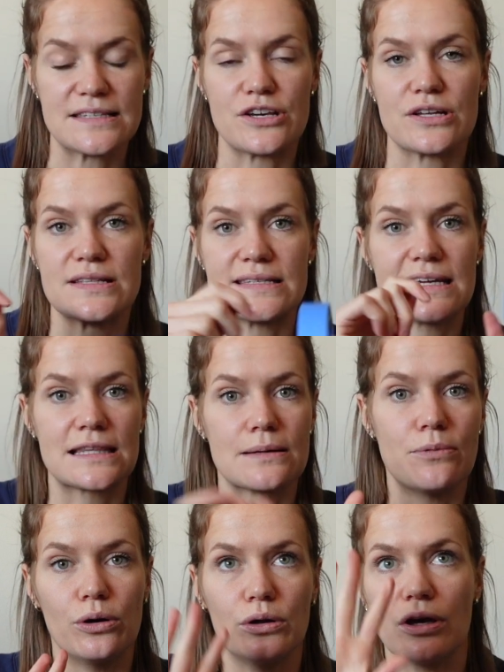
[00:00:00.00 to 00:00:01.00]
You can stick them
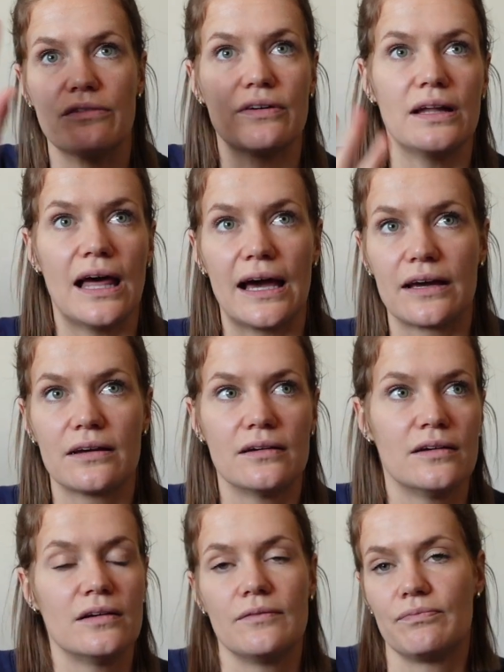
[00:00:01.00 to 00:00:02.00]
all over like
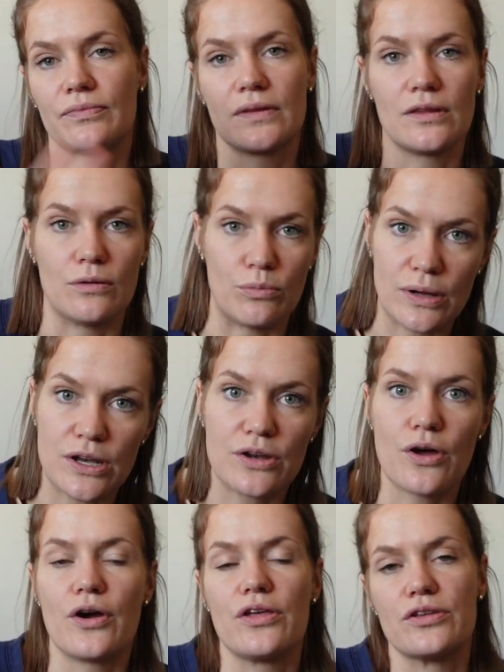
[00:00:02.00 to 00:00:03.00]
the
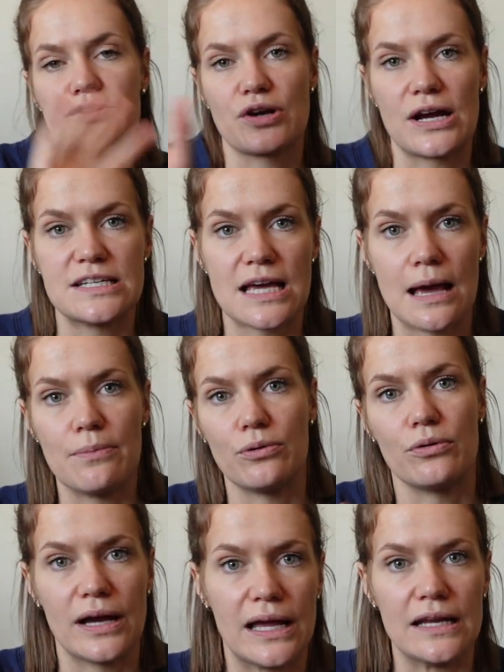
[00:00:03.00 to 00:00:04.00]
window, the tray
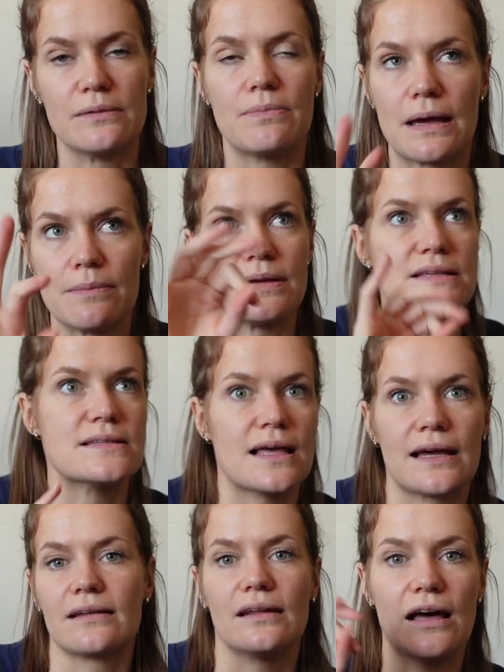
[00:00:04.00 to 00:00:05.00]
table, and babies
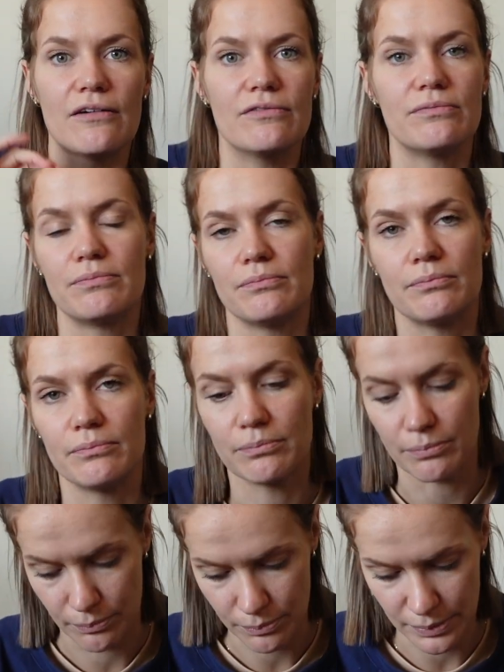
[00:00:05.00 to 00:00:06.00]
like love
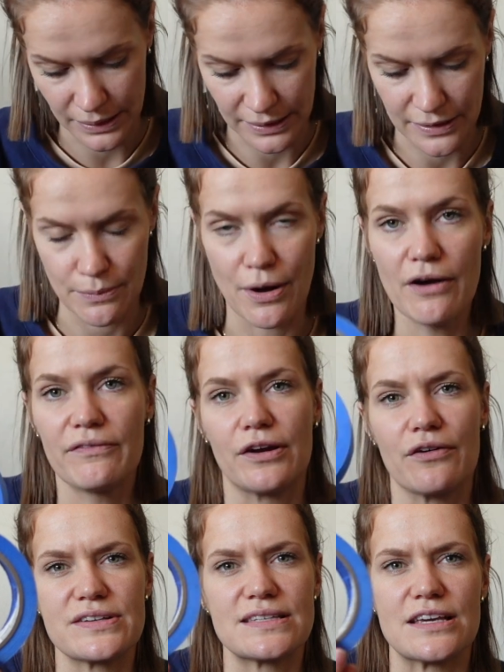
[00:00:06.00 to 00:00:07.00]
peeling them off. And
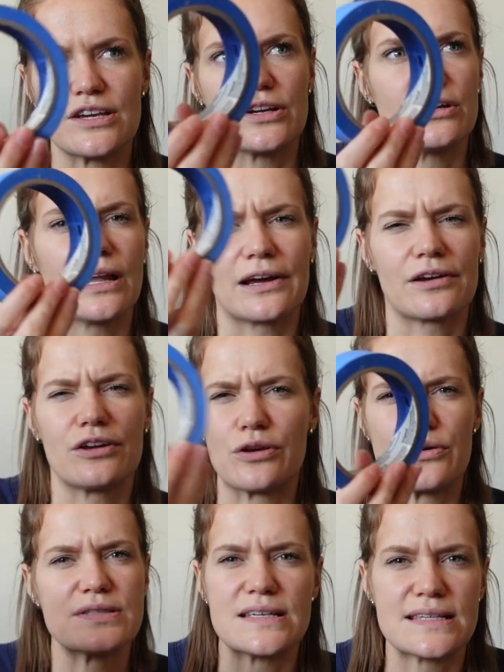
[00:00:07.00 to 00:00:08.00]
obviously you can like
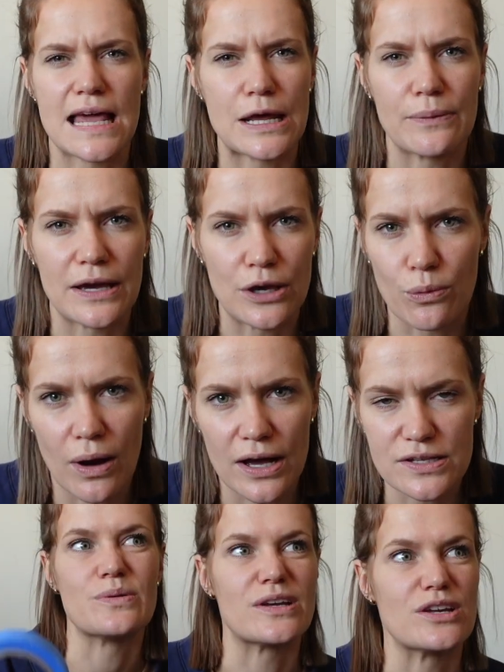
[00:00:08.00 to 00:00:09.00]
use this anywhere you are.
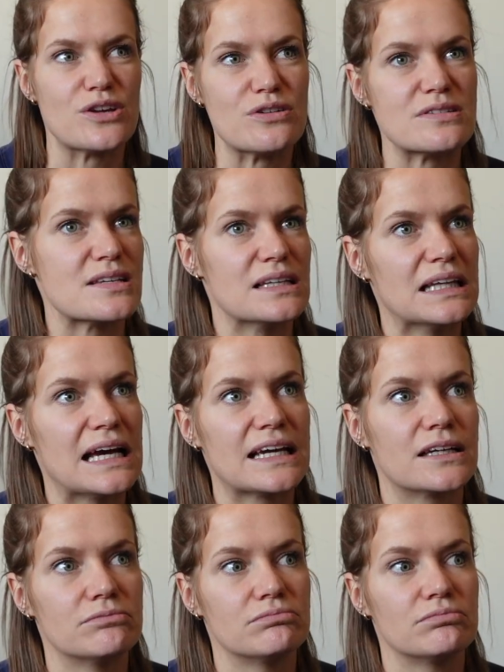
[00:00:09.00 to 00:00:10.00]
So we can use it
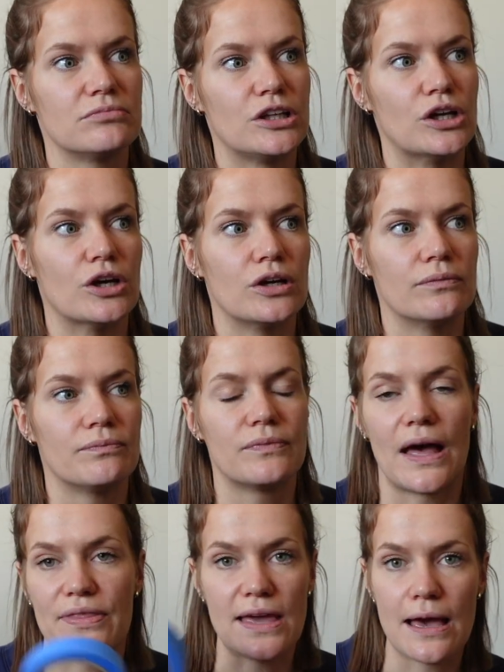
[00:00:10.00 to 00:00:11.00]
like, you know,
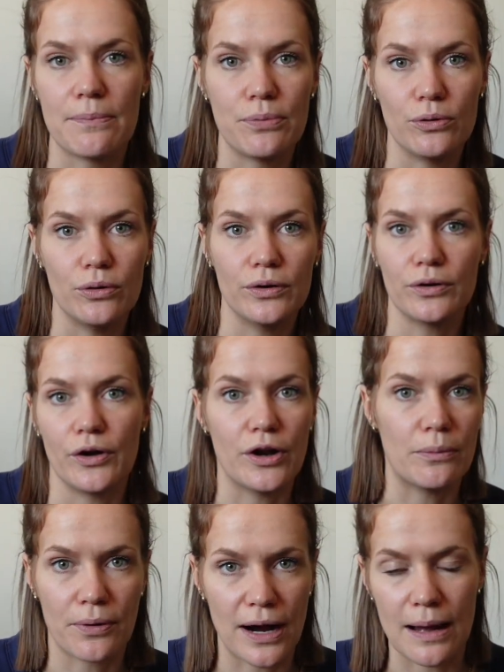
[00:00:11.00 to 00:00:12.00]
at the airport, on her
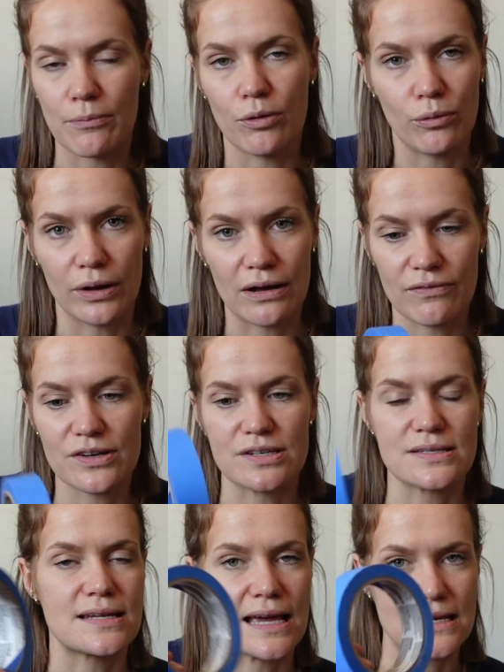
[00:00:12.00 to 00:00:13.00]
pram or whatever,
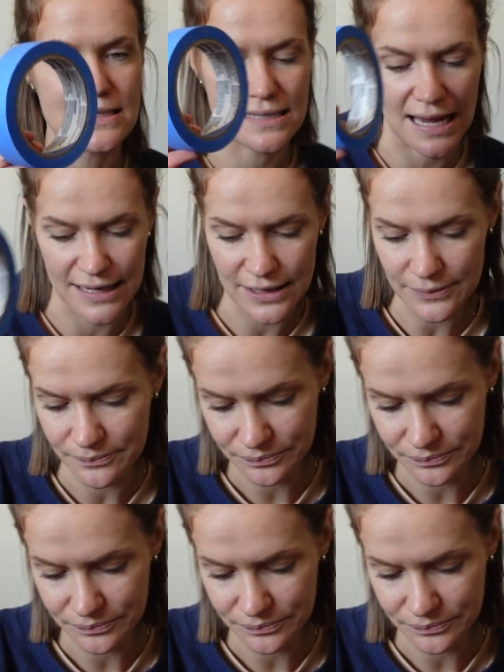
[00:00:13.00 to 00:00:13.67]
just to entertain her.